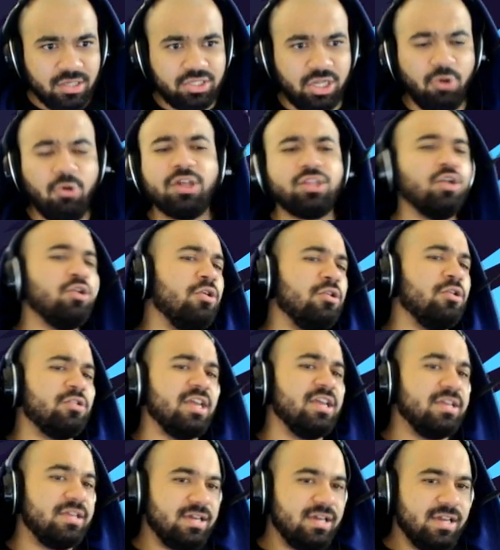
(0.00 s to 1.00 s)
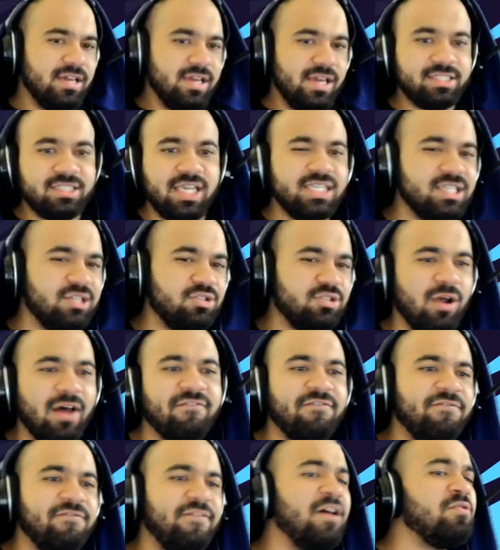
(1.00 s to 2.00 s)
So what do you think? It's easy to
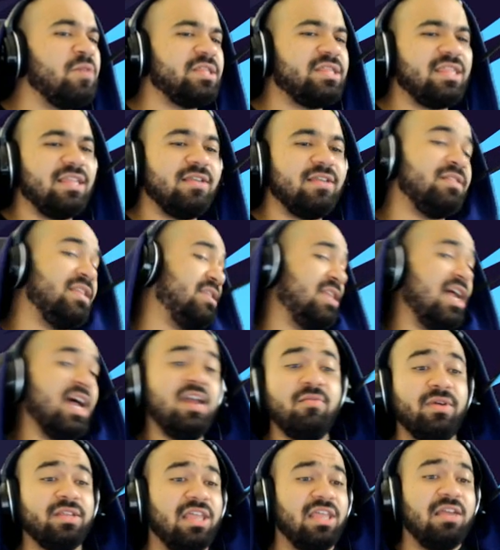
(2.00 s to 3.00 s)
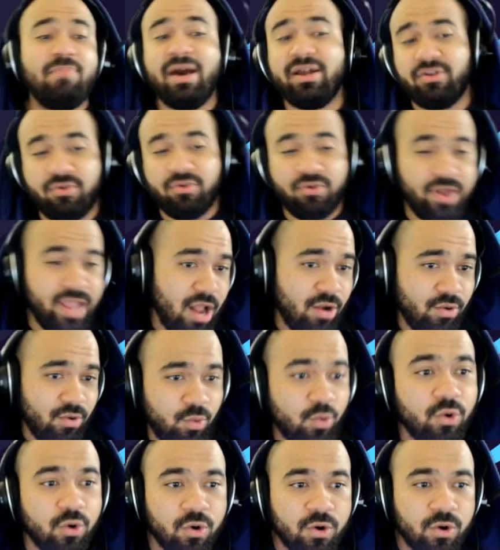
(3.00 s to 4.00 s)
have fun with time with a battle
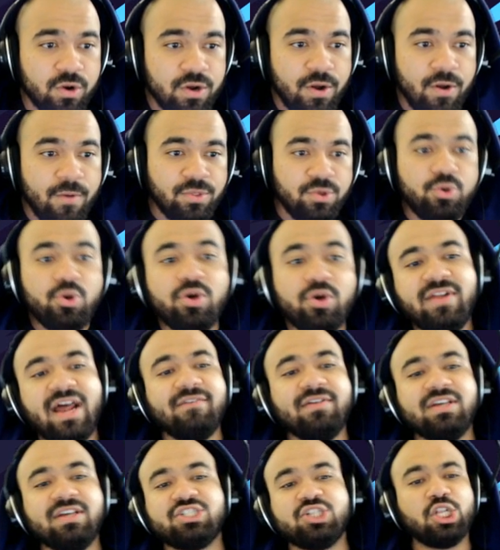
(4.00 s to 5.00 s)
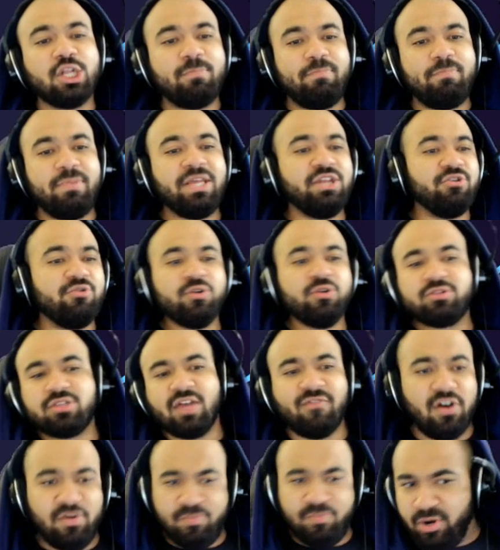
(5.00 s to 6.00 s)
royale You even have a shot at beating real
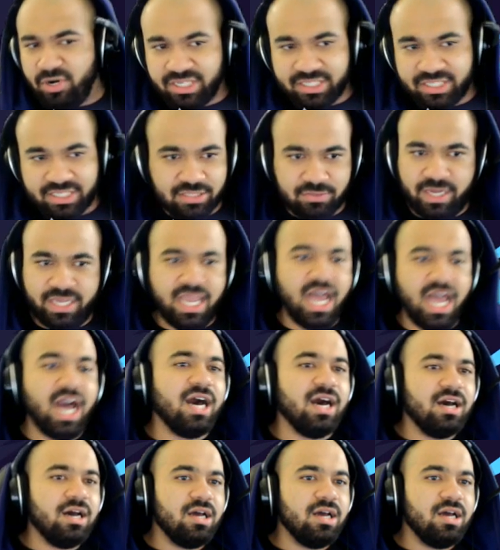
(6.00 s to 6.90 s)
tough opponents this way, yeah.